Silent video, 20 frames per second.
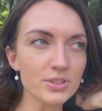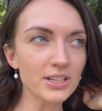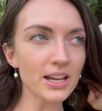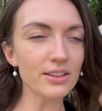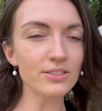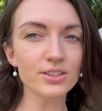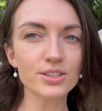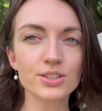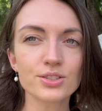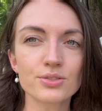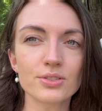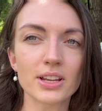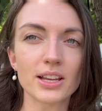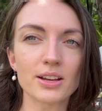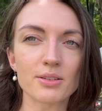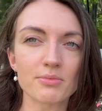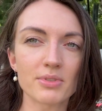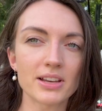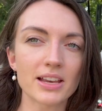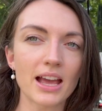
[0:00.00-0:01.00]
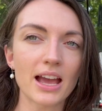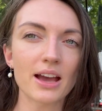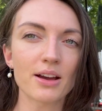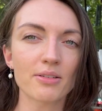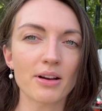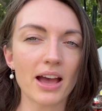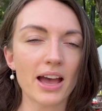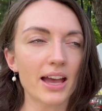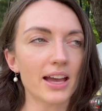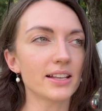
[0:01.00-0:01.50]
down the street and we're now
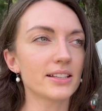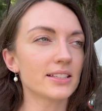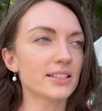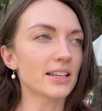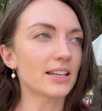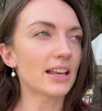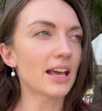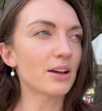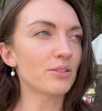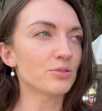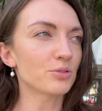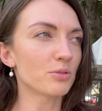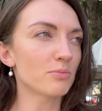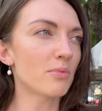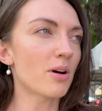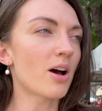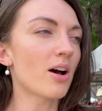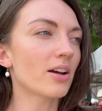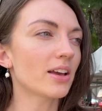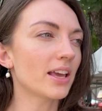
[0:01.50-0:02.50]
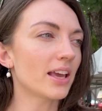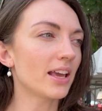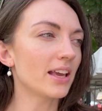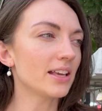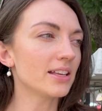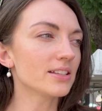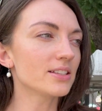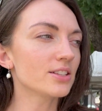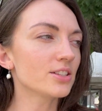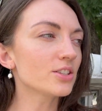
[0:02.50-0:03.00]
at an outdoor market.
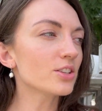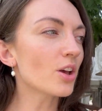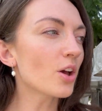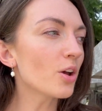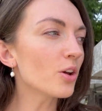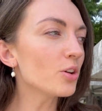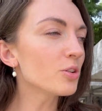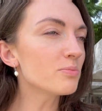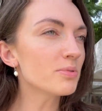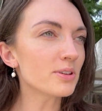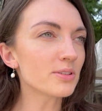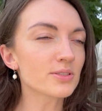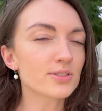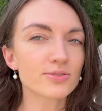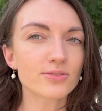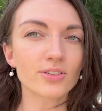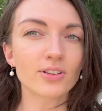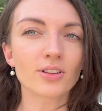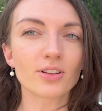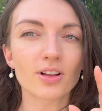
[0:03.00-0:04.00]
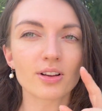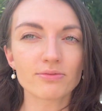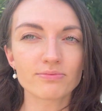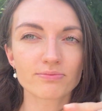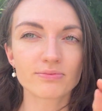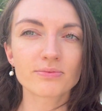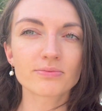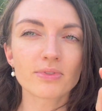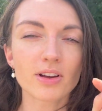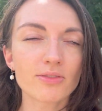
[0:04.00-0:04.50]
It's so beautiful.
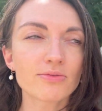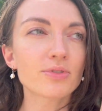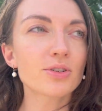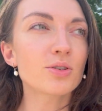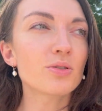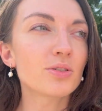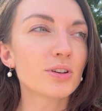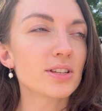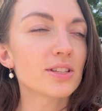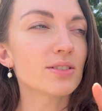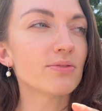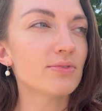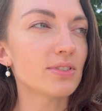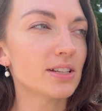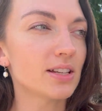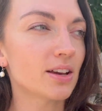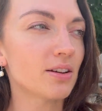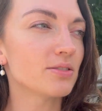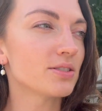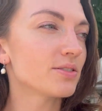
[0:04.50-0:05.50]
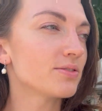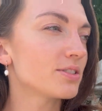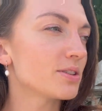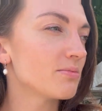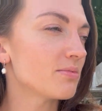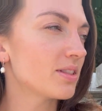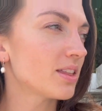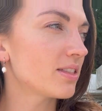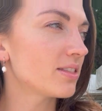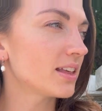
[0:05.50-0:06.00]
I've recorded some videos of
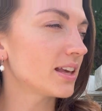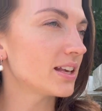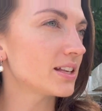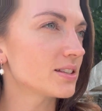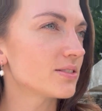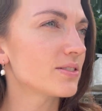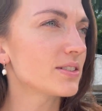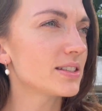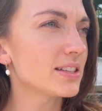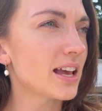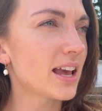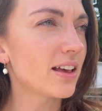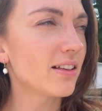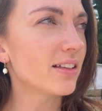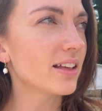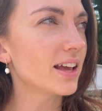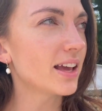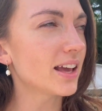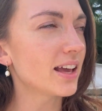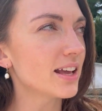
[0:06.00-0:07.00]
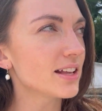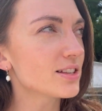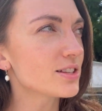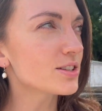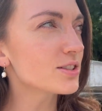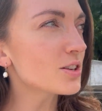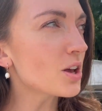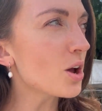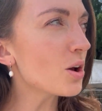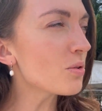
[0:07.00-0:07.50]
some of the things for sale here. It's
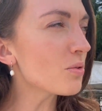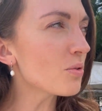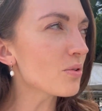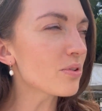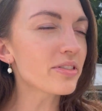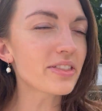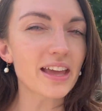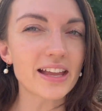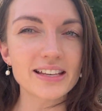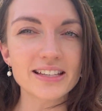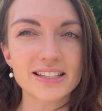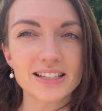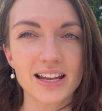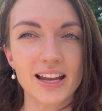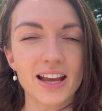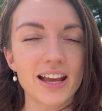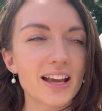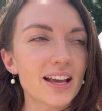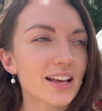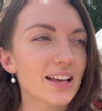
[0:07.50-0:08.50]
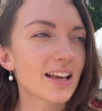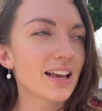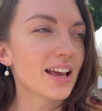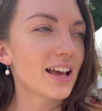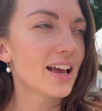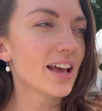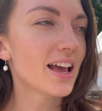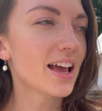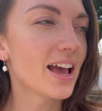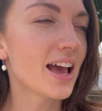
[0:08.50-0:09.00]
so authentic,
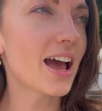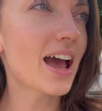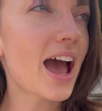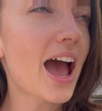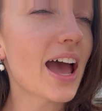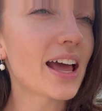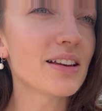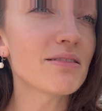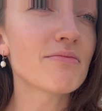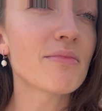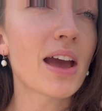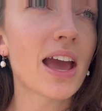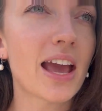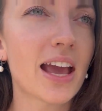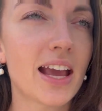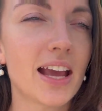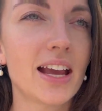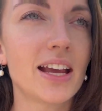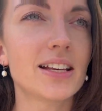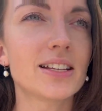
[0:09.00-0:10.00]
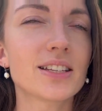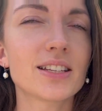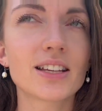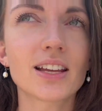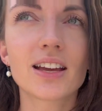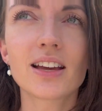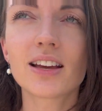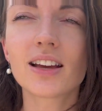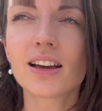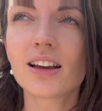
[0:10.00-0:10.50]
handmade.
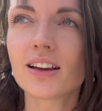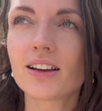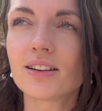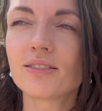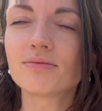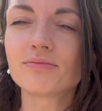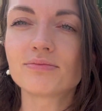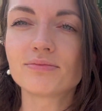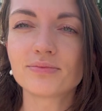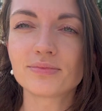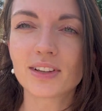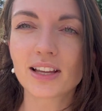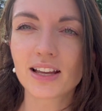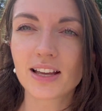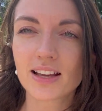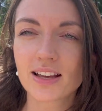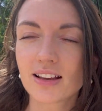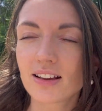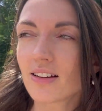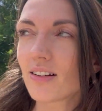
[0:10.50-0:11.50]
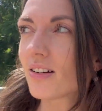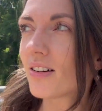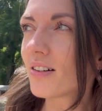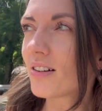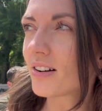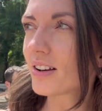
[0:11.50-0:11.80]
Oh,